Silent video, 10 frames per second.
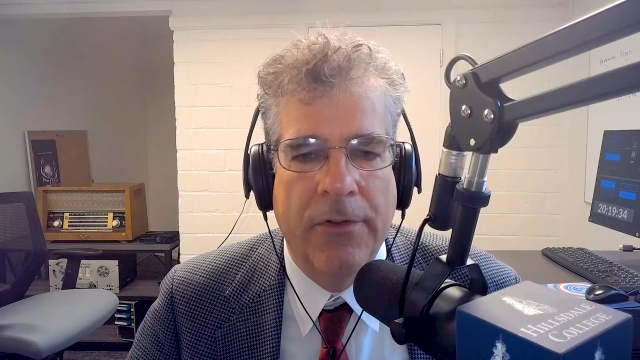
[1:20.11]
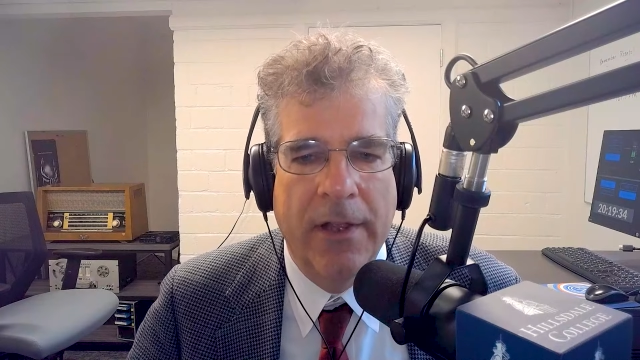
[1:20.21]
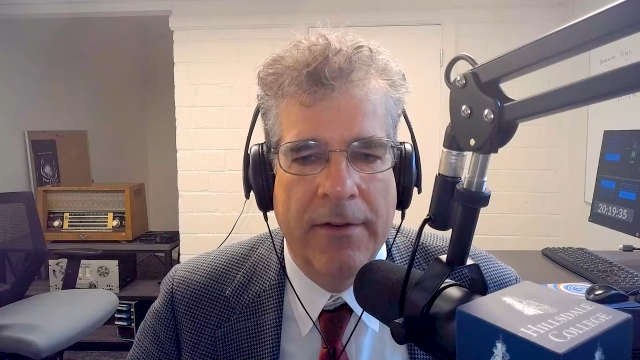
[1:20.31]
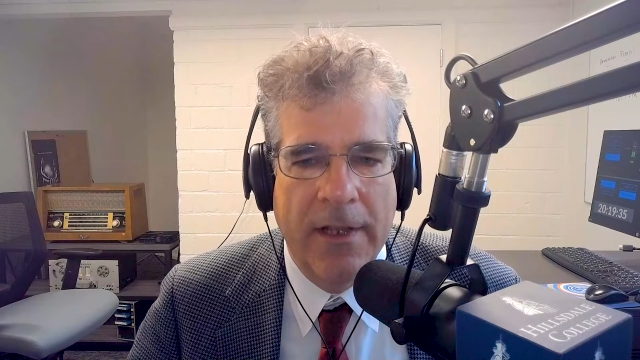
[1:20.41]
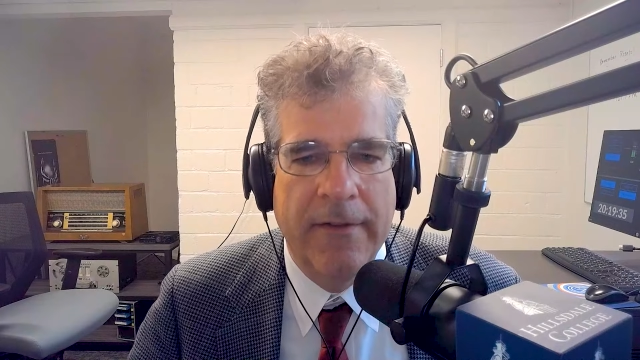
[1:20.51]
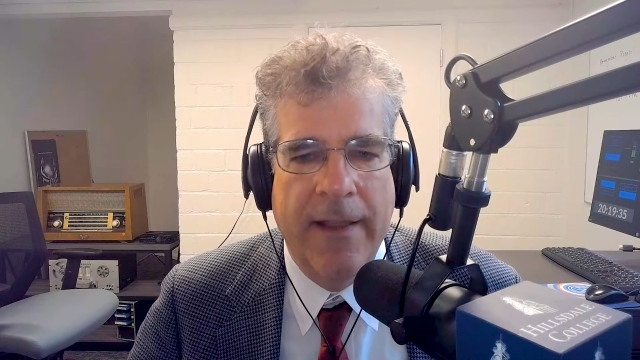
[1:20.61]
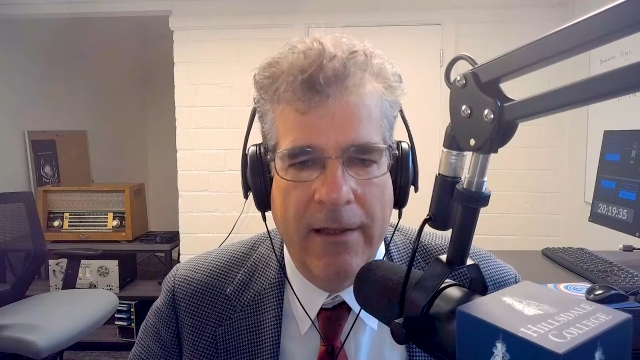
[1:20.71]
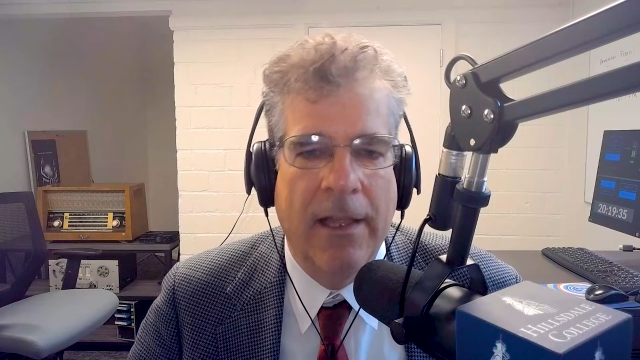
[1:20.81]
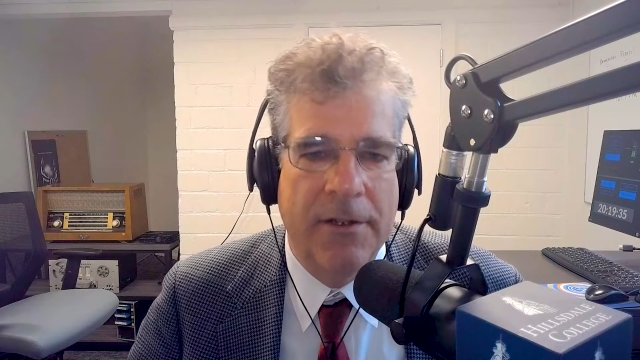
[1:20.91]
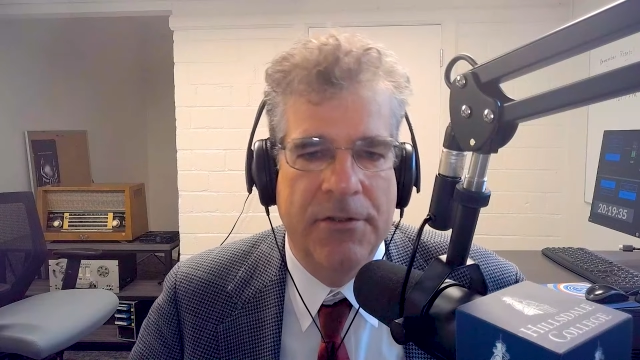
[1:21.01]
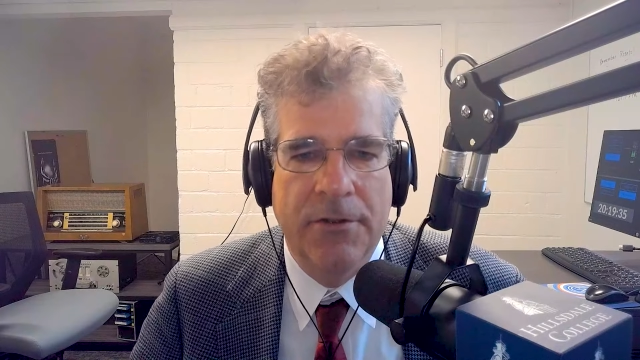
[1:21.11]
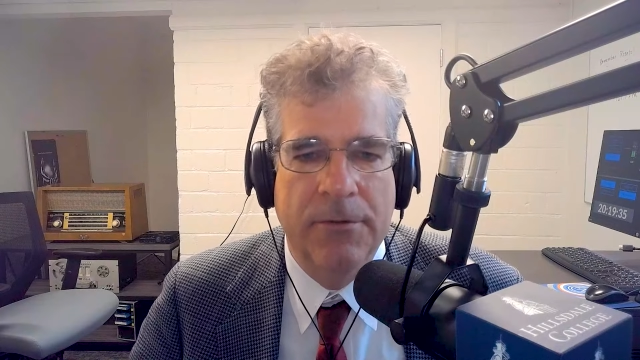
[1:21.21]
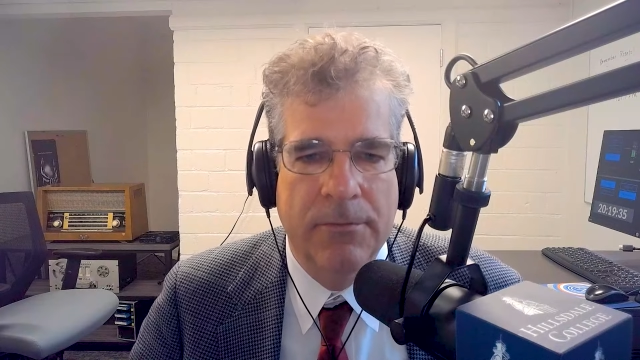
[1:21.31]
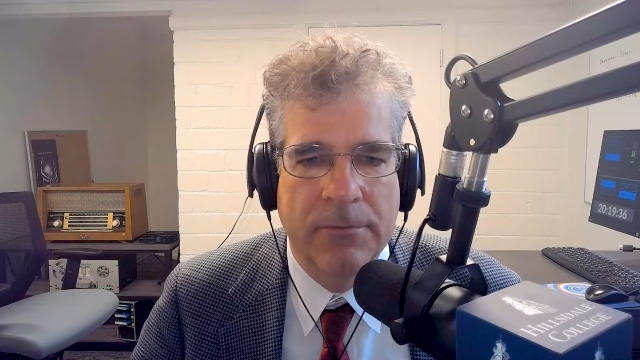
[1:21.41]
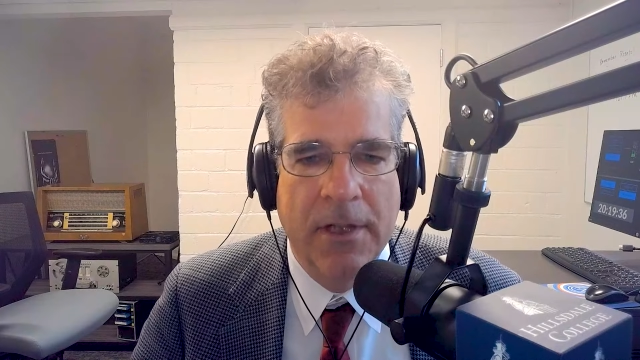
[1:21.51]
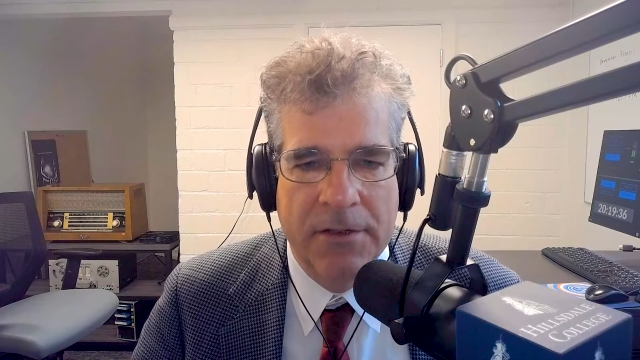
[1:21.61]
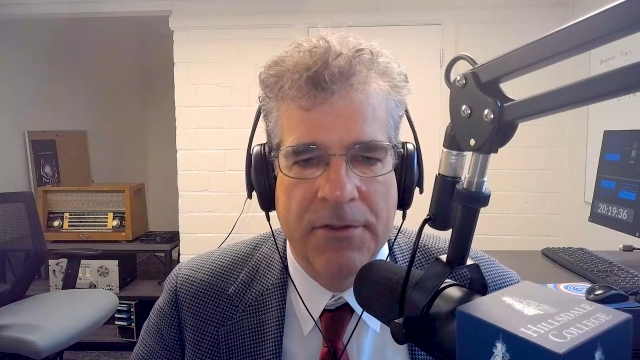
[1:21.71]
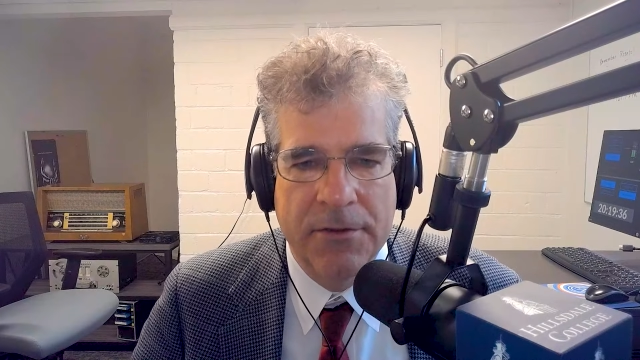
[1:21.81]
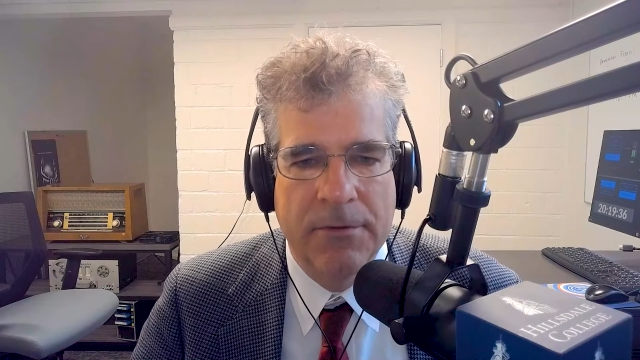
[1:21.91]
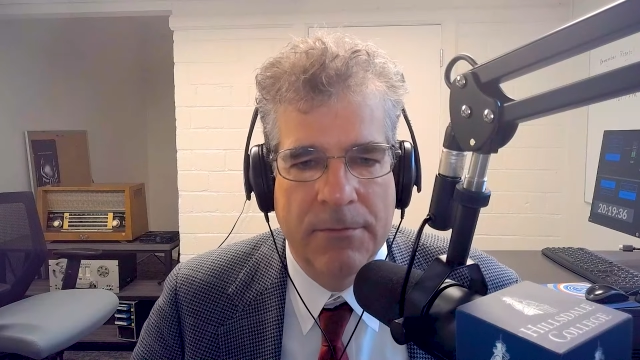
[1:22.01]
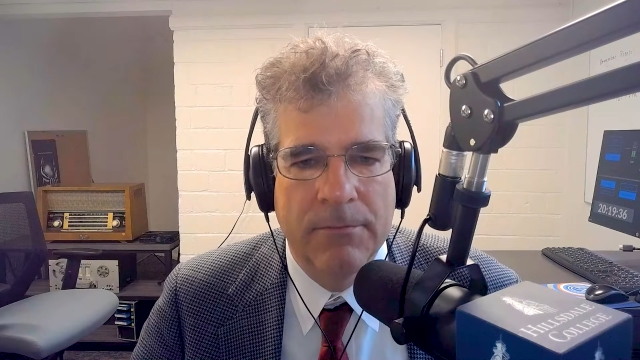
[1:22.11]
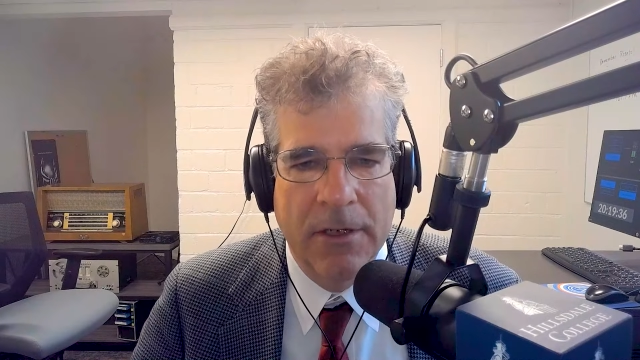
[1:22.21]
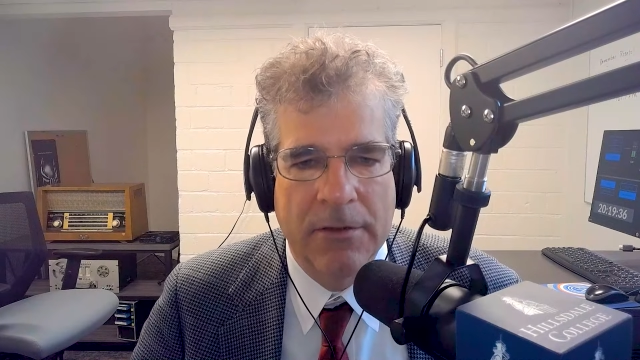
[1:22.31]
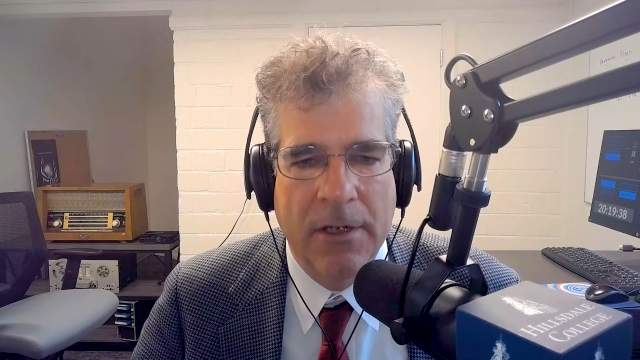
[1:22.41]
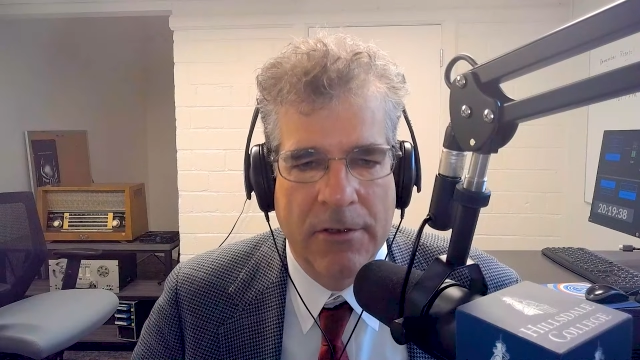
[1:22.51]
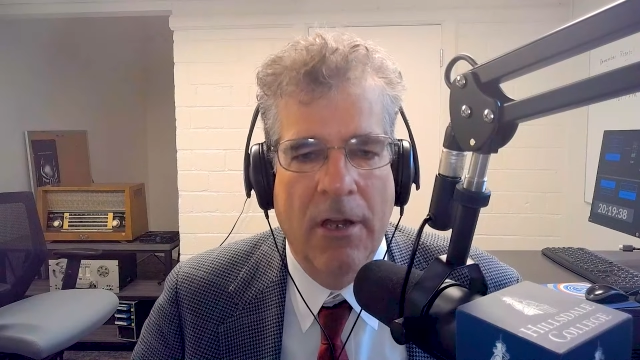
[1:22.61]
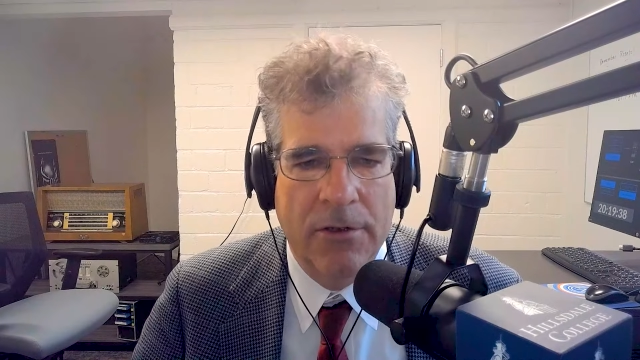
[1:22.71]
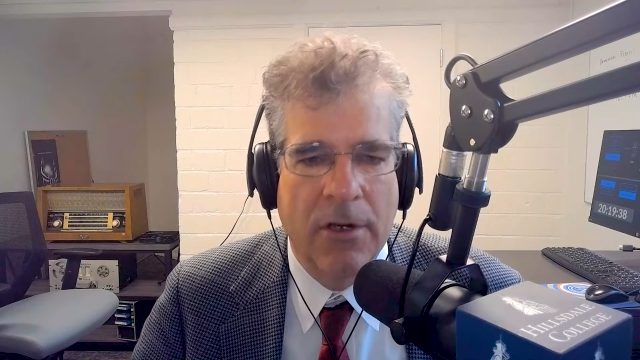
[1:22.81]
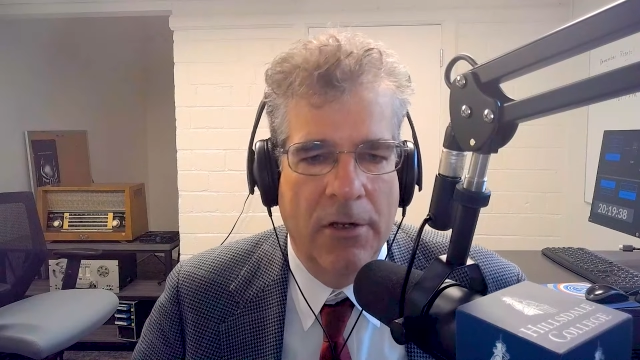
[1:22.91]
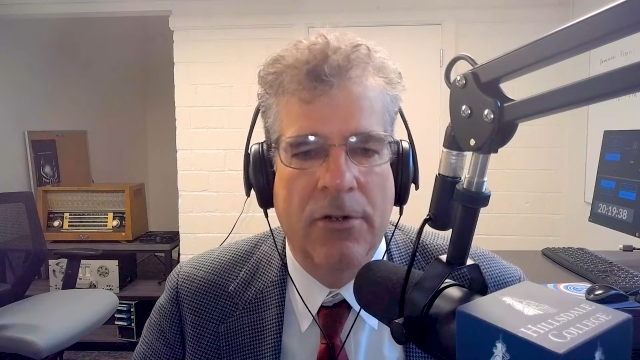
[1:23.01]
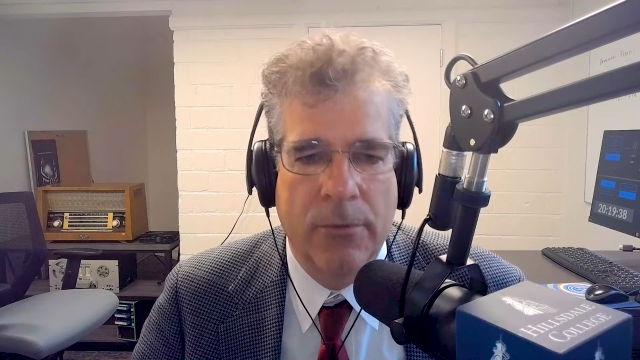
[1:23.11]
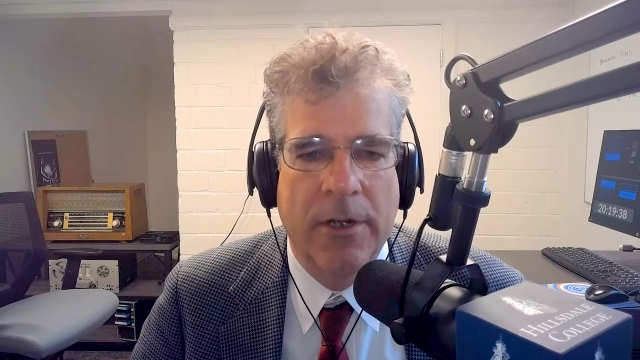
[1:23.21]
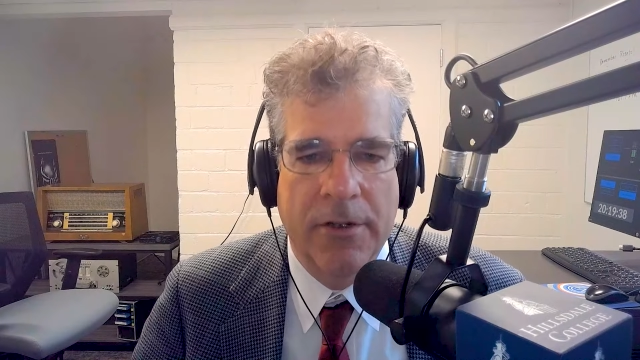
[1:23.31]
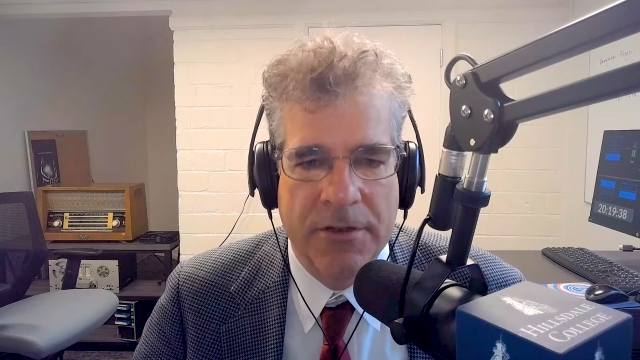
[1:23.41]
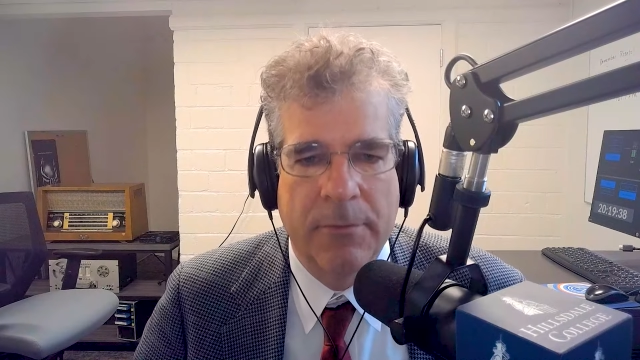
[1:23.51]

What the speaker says: And that led to a career as a